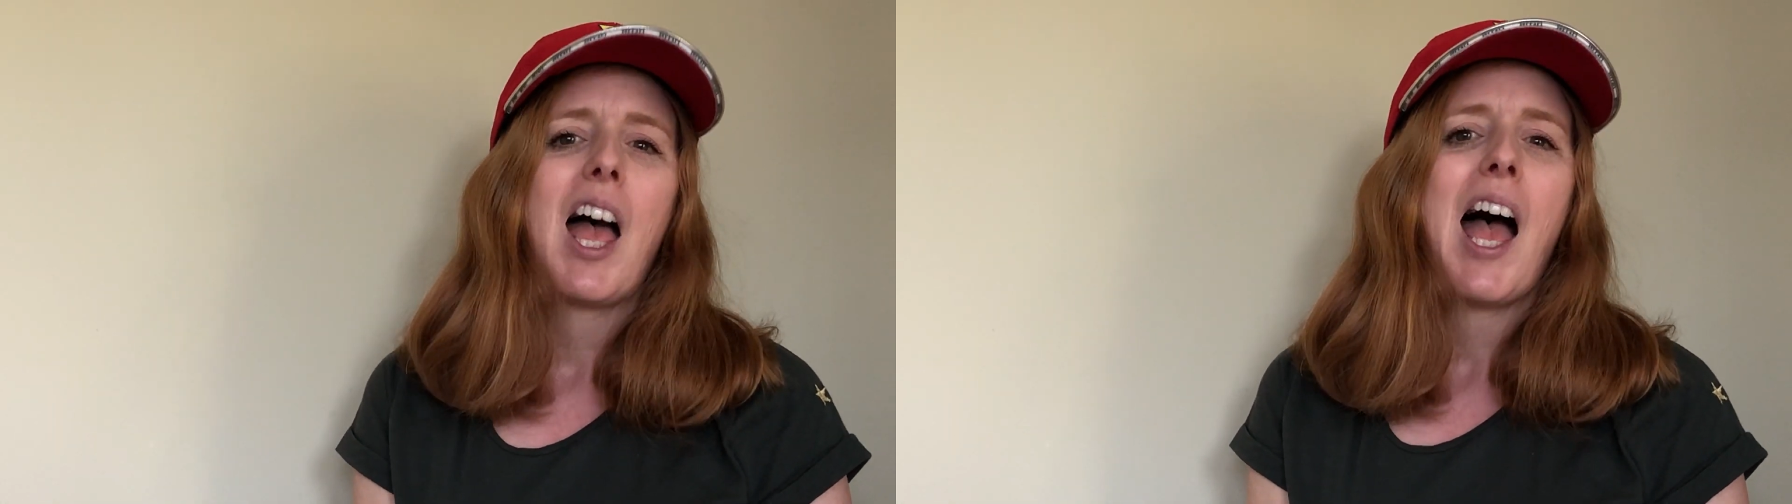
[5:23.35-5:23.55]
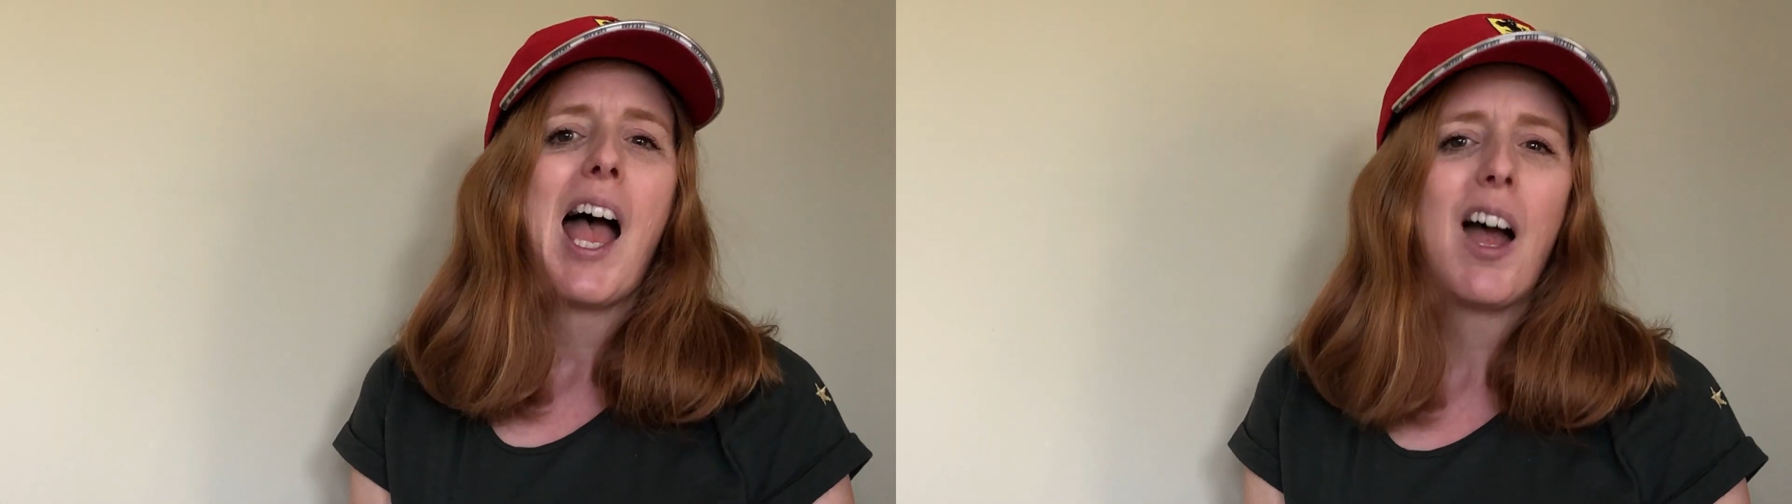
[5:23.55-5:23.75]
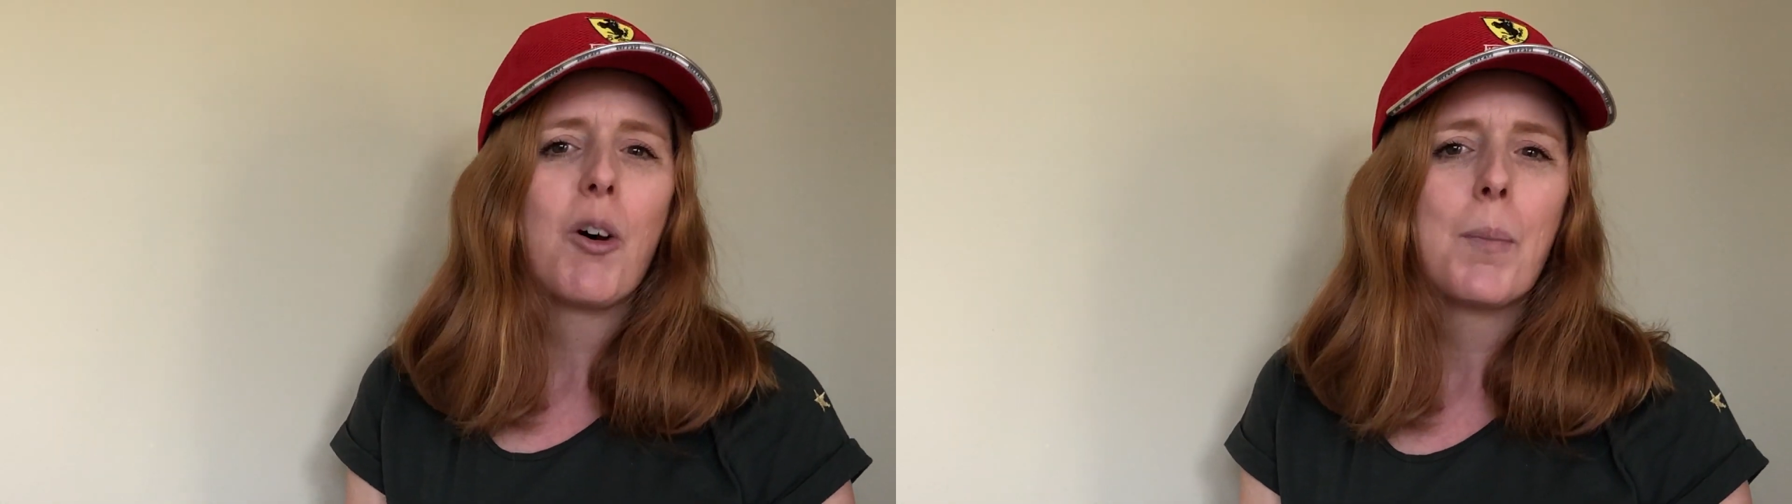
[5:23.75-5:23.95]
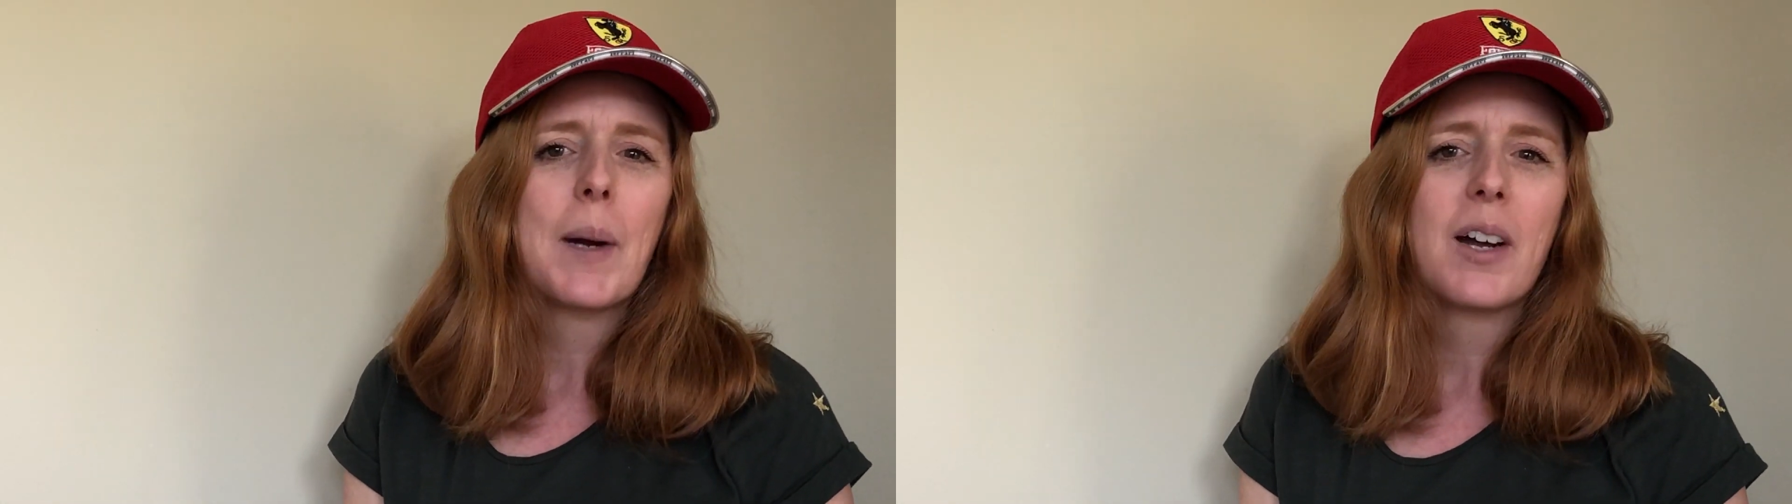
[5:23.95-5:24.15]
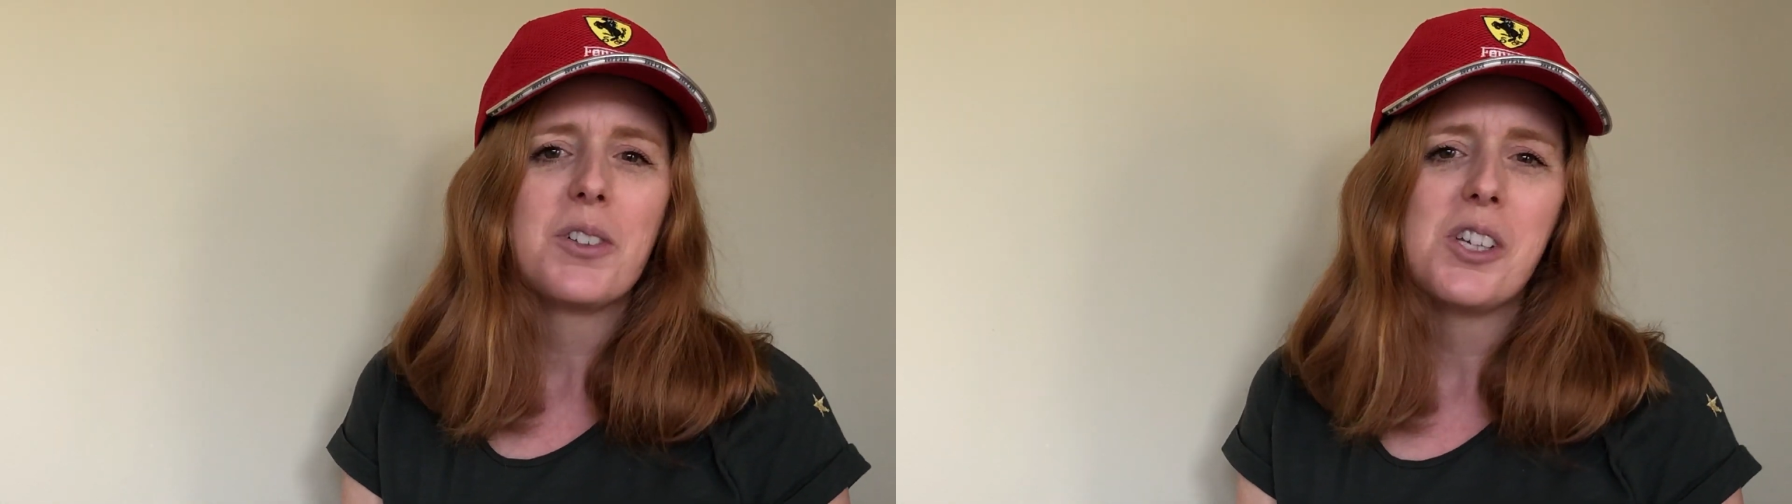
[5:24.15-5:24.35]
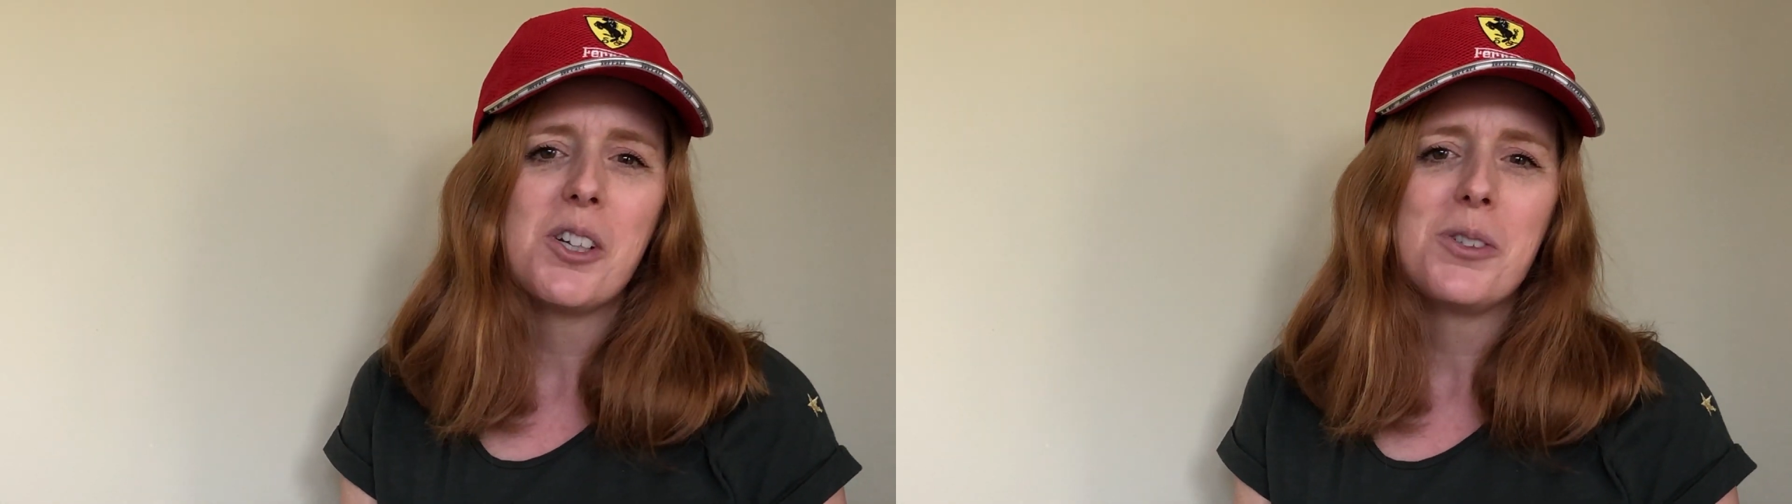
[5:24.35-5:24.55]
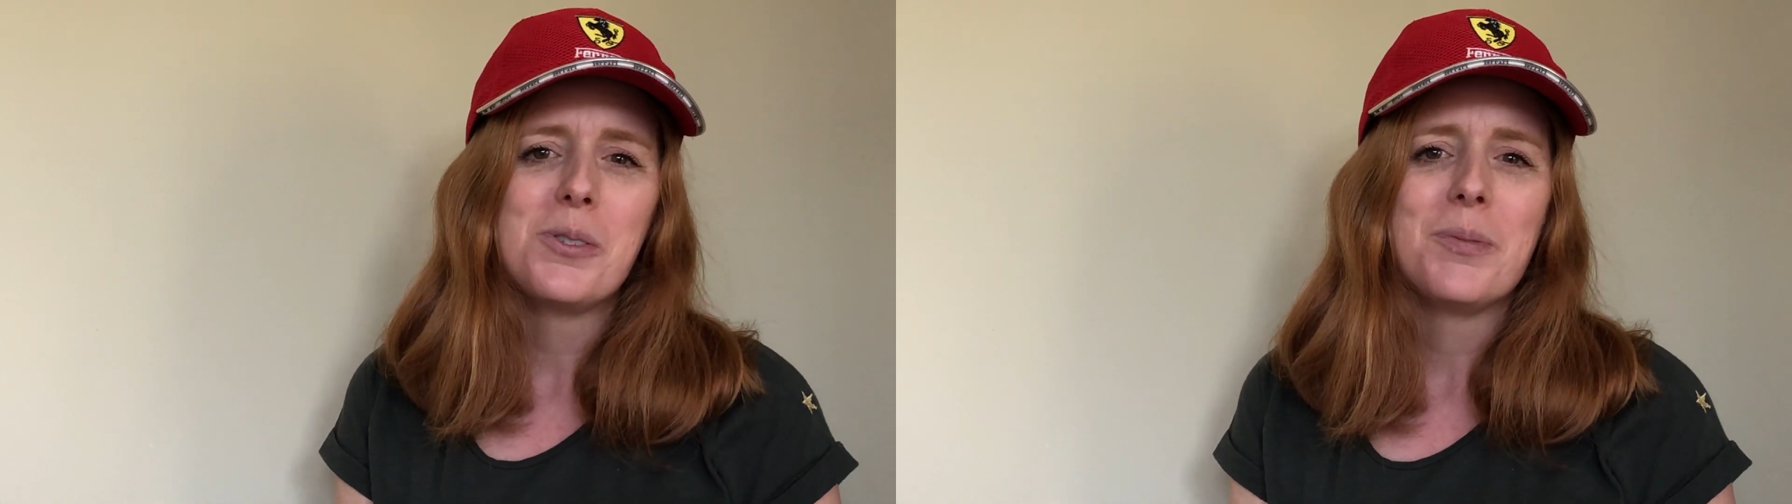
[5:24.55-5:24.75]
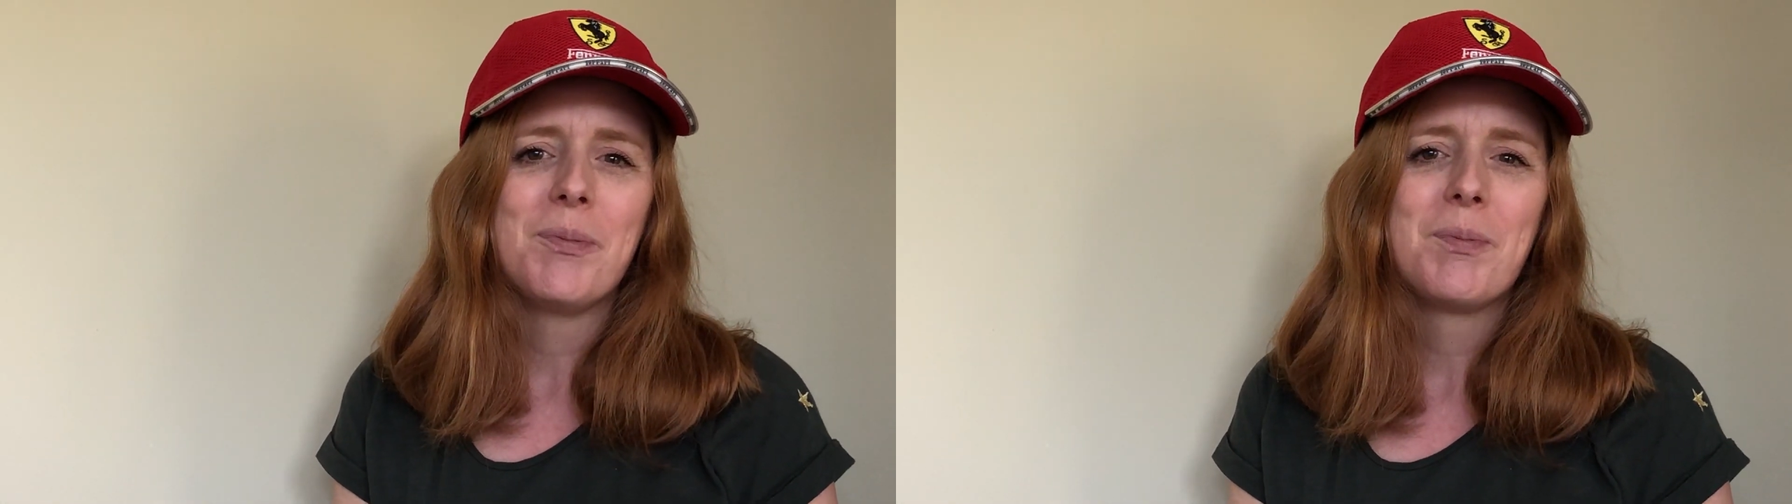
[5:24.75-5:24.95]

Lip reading: How about you?